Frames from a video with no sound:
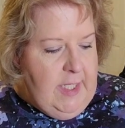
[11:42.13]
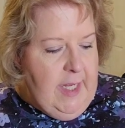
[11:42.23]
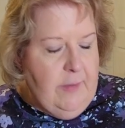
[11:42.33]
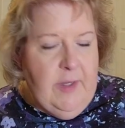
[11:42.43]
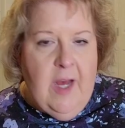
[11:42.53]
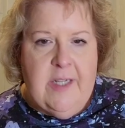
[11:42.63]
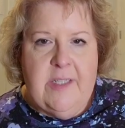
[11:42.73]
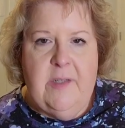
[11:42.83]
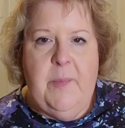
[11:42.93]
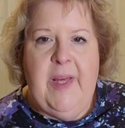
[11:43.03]
Now, not
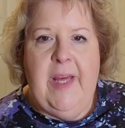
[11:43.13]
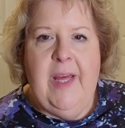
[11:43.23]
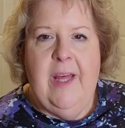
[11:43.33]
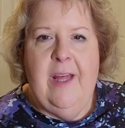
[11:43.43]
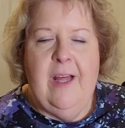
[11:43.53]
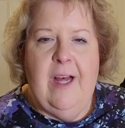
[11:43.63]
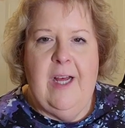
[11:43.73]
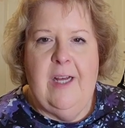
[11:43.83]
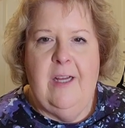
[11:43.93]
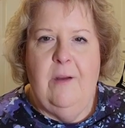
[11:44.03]
to be
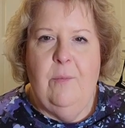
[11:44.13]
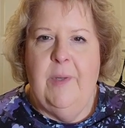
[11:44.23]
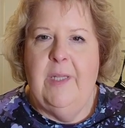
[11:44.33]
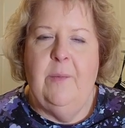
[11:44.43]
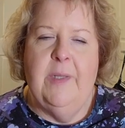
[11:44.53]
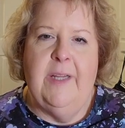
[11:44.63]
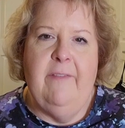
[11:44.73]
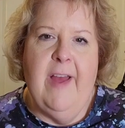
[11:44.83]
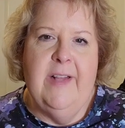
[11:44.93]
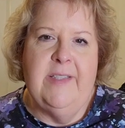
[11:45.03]
really, really
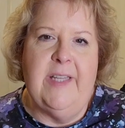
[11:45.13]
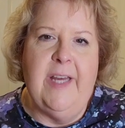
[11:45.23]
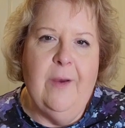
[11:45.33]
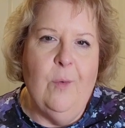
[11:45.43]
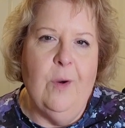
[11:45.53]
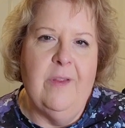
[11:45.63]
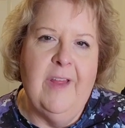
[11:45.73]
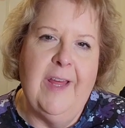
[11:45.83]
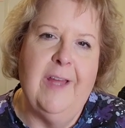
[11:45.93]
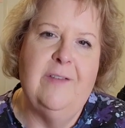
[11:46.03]
fancy or
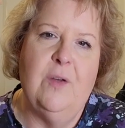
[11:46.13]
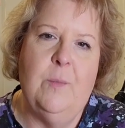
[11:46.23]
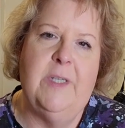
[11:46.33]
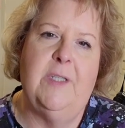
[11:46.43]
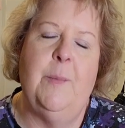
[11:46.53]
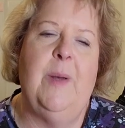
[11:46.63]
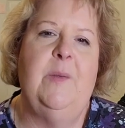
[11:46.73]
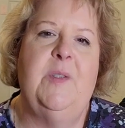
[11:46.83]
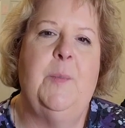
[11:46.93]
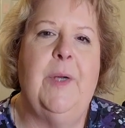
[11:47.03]
thinking so much
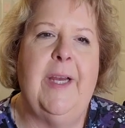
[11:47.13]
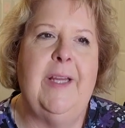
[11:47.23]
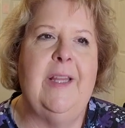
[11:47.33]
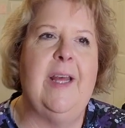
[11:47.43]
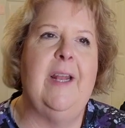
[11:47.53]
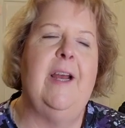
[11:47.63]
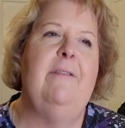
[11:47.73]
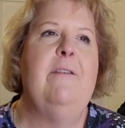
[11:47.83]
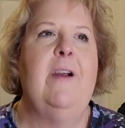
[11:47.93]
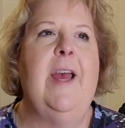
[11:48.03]
about spring that I
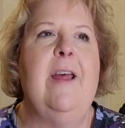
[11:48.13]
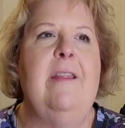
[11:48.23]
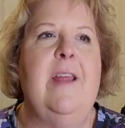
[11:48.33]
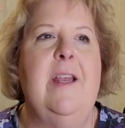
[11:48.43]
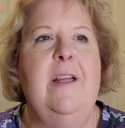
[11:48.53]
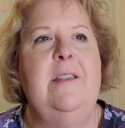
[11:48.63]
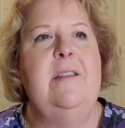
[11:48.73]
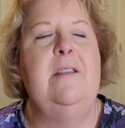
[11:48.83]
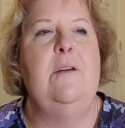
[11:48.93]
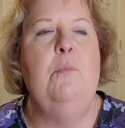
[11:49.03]
forget that it's
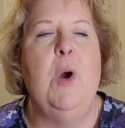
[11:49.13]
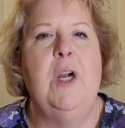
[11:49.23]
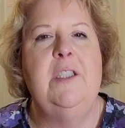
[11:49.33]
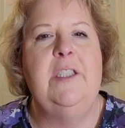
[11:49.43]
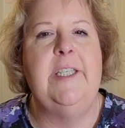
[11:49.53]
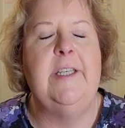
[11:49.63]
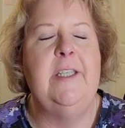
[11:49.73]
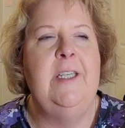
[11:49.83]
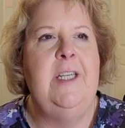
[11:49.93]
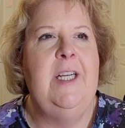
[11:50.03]
still March
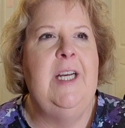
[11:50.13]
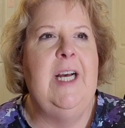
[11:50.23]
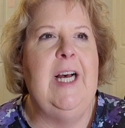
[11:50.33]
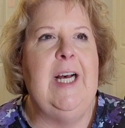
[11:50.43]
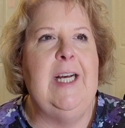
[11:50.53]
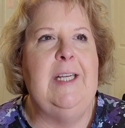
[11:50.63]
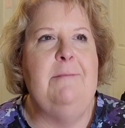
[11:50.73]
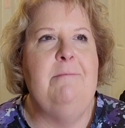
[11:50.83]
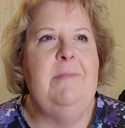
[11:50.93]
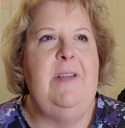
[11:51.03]
here.
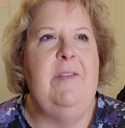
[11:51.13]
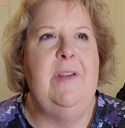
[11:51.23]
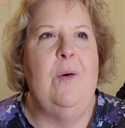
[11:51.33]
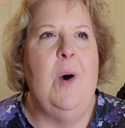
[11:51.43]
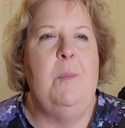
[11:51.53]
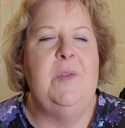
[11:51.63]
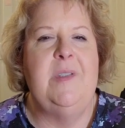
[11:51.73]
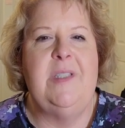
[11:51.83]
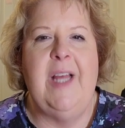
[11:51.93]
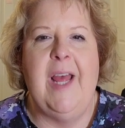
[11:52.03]
Even though
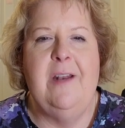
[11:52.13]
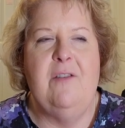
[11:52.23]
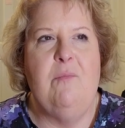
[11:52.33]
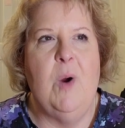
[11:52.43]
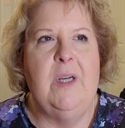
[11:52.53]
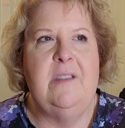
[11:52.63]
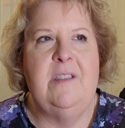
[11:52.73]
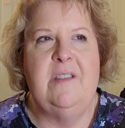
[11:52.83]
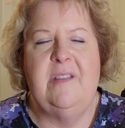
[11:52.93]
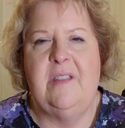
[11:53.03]
almost the end of
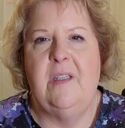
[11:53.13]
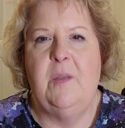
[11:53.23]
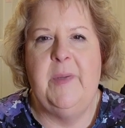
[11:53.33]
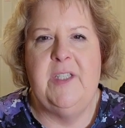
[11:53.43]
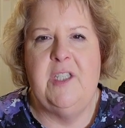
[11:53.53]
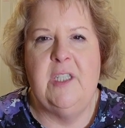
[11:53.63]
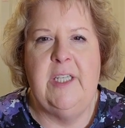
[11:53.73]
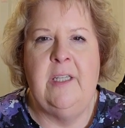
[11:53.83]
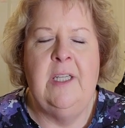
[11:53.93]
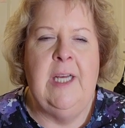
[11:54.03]
March, it's still a bit
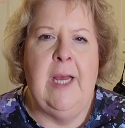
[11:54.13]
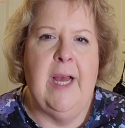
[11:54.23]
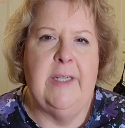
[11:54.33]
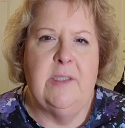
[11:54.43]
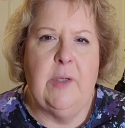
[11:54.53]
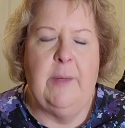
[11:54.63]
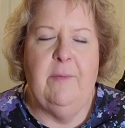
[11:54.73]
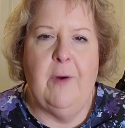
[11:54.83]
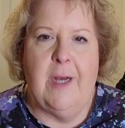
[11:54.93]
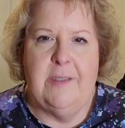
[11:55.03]
chilly. I had to scrape
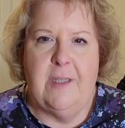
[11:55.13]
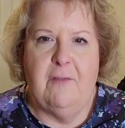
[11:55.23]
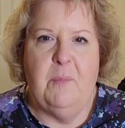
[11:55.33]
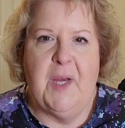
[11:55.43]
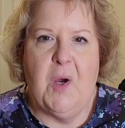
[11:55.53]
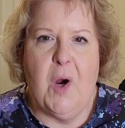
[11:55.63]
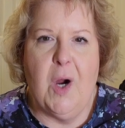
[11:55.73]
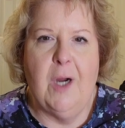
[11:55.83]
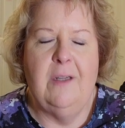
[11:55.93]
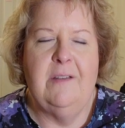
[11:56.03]
frost off my
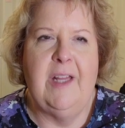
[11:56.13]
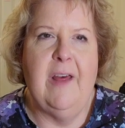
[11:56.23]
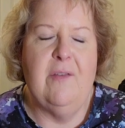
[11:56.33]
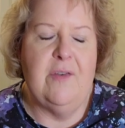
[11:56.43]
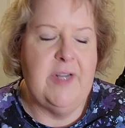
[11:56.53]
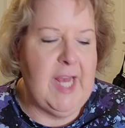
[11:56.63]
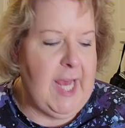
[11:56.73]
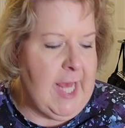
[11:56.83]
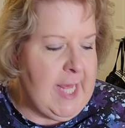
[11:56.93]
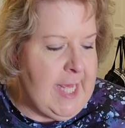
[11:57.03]
car the other day.